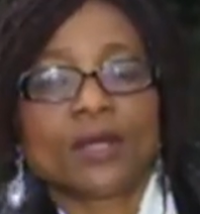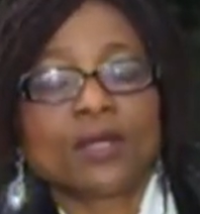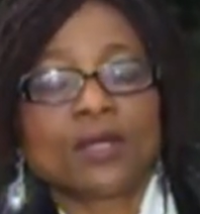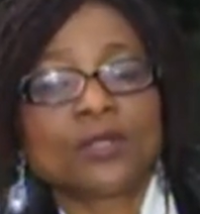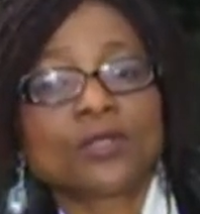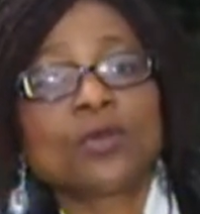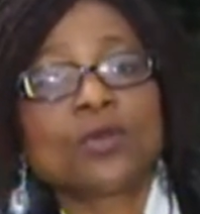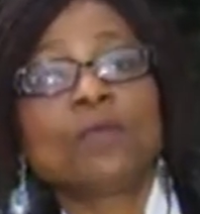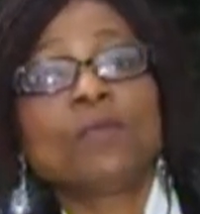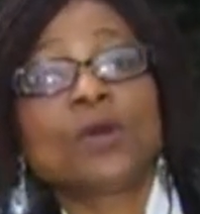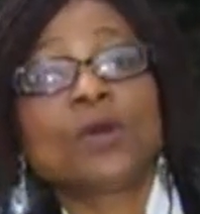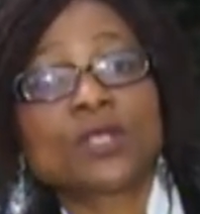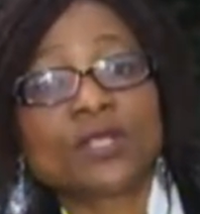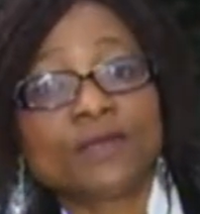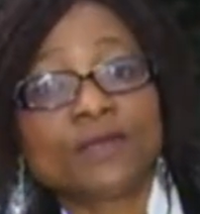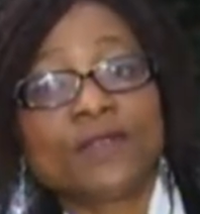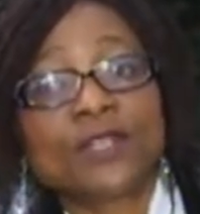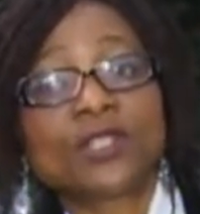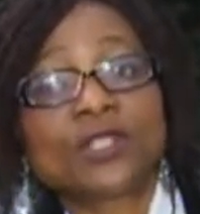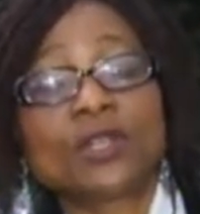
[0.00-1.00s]
So
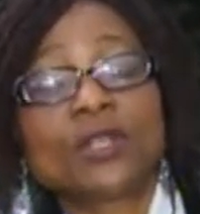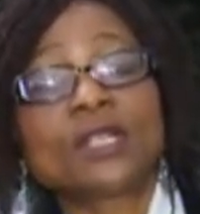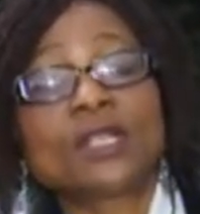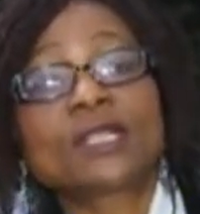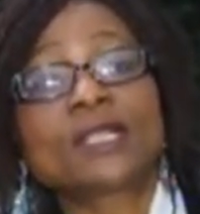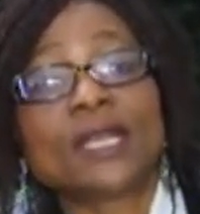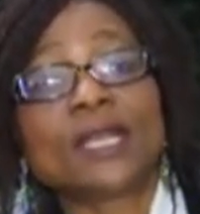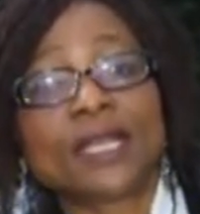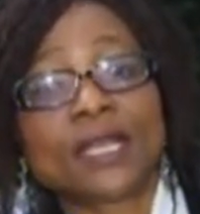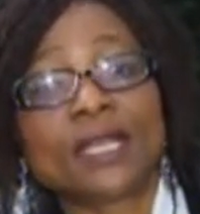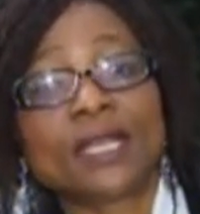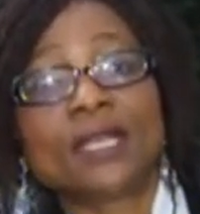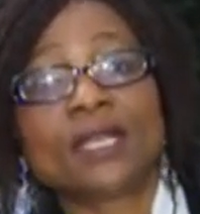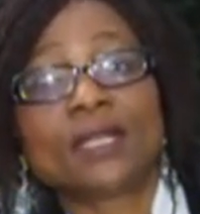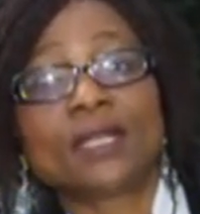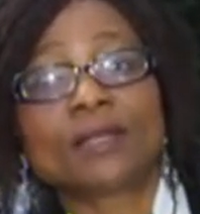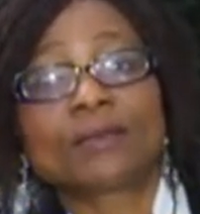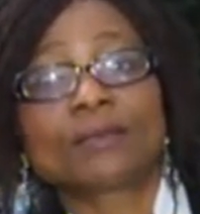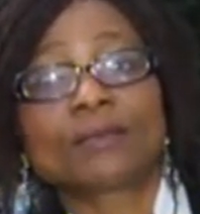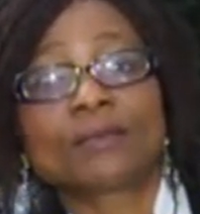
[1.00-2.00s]
motivation is a
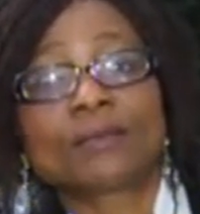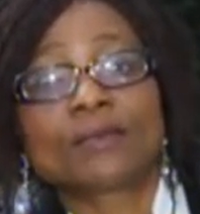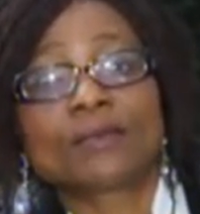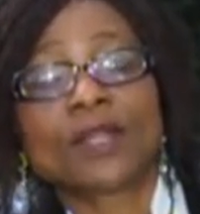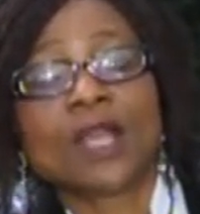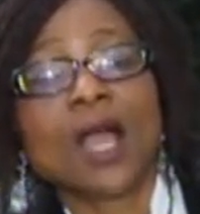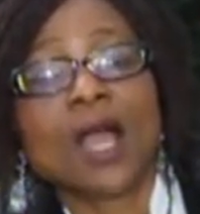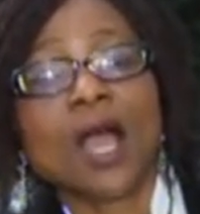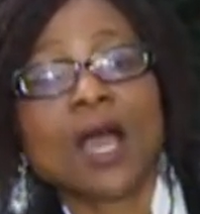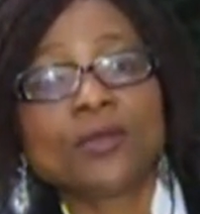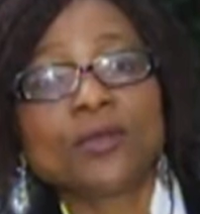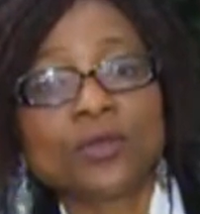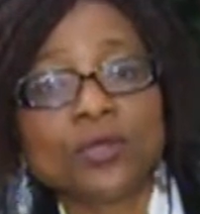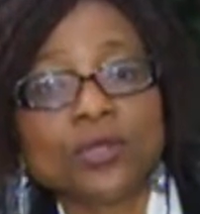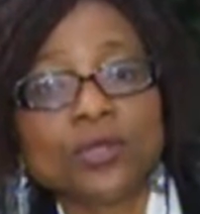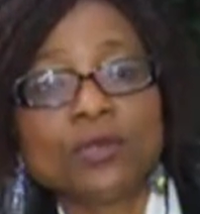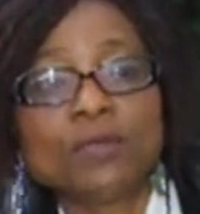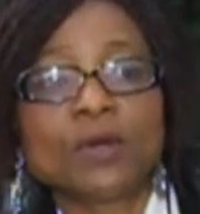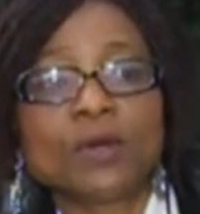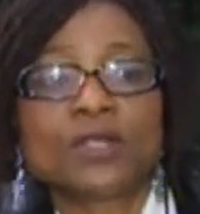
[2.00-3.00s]
key. How do
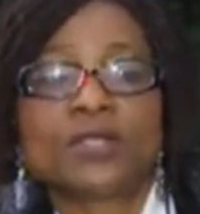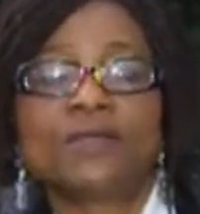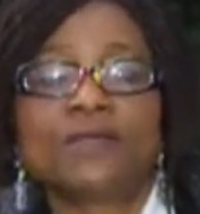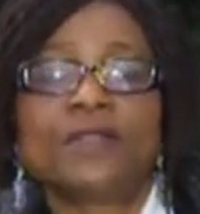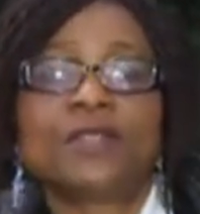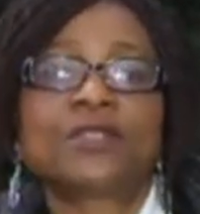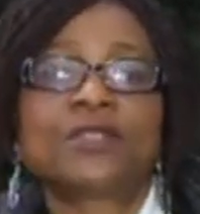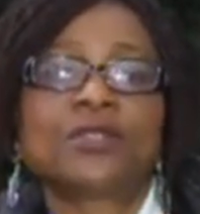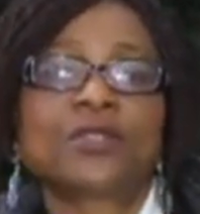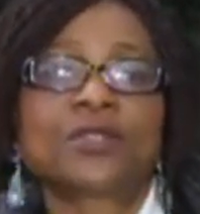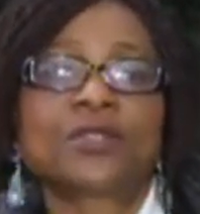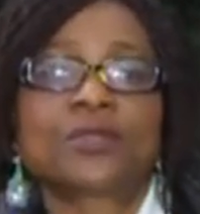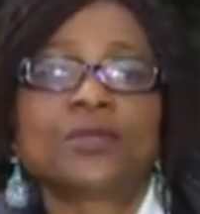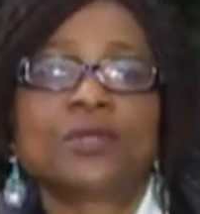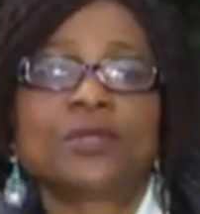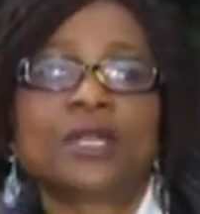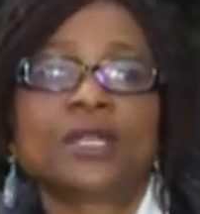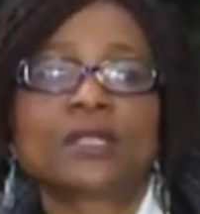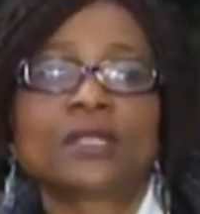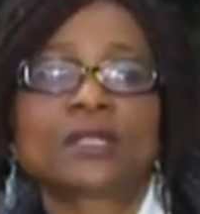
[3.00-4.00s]
you motivate your
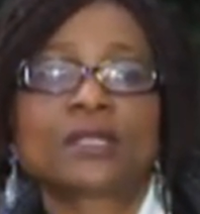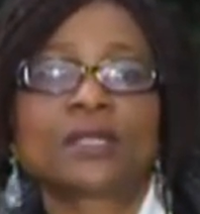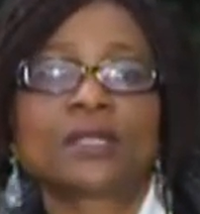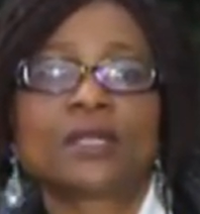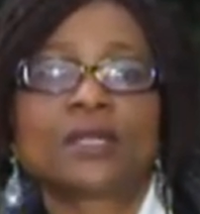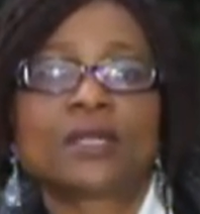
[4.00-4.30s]
students?